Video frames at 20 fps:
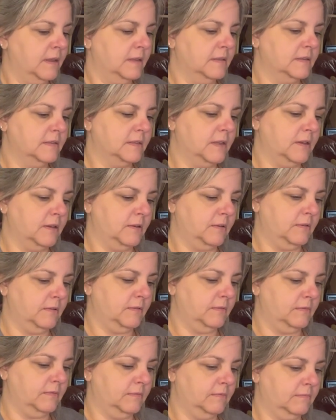
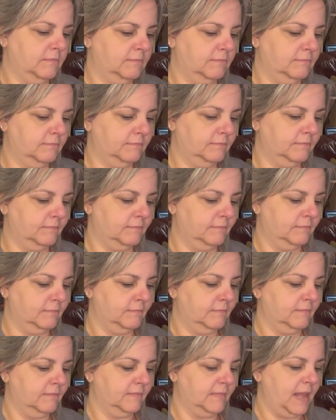So
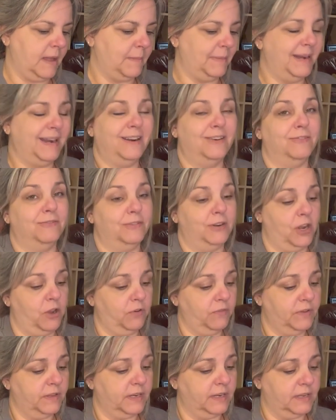I mean, I don't know
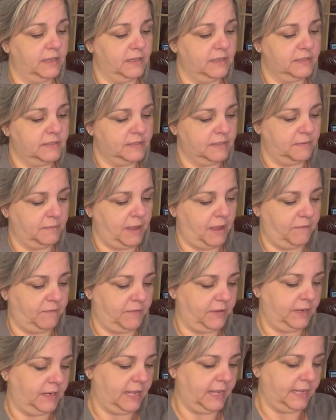if it does. I
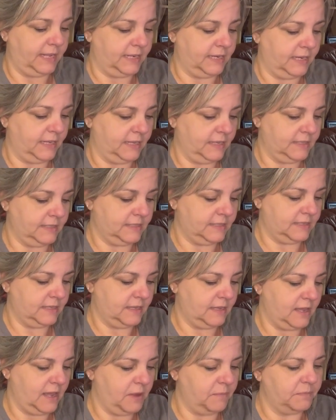feel like it does.
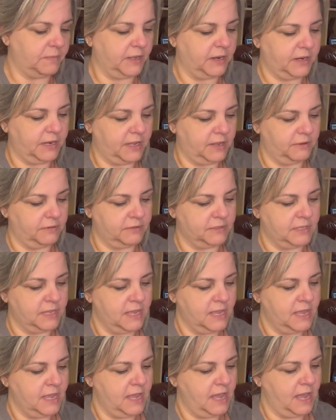Oh, there it goes.
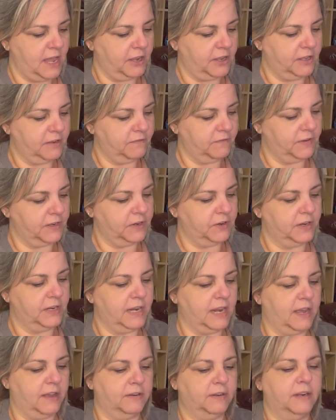I couldn't figure it
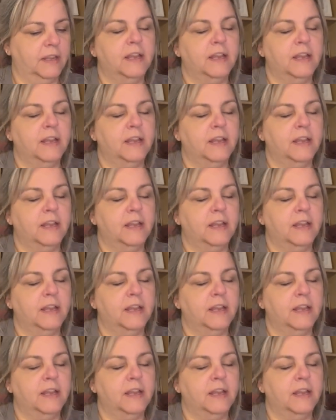out.